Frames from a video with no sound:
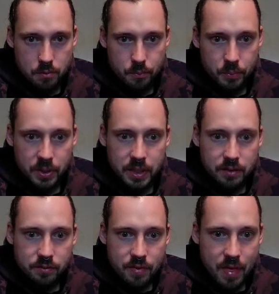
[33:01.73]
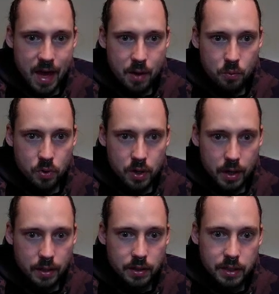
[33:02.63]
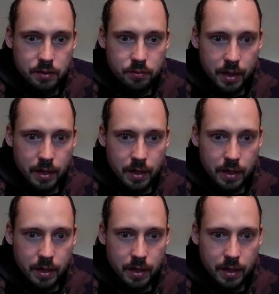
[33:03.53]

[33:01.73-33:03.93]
Believe that one I leave right